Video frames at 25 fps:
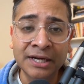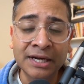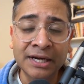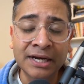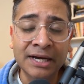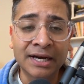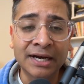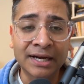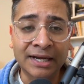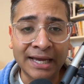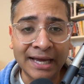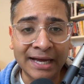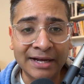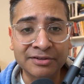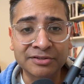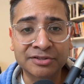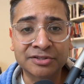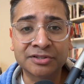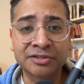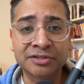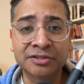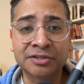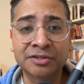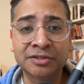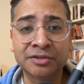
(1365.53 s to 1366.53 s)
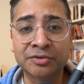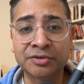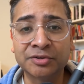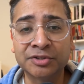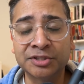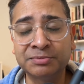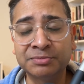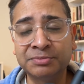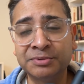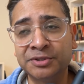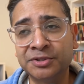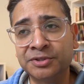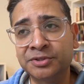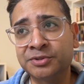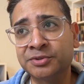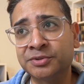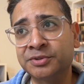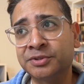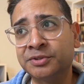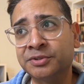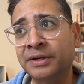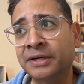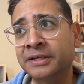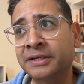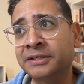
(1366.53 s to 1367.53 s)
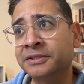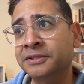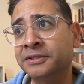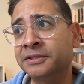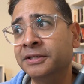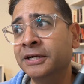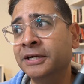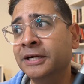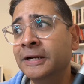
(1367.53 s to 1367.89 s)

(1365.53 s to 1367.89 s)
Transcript: a counselor or a spiritual director.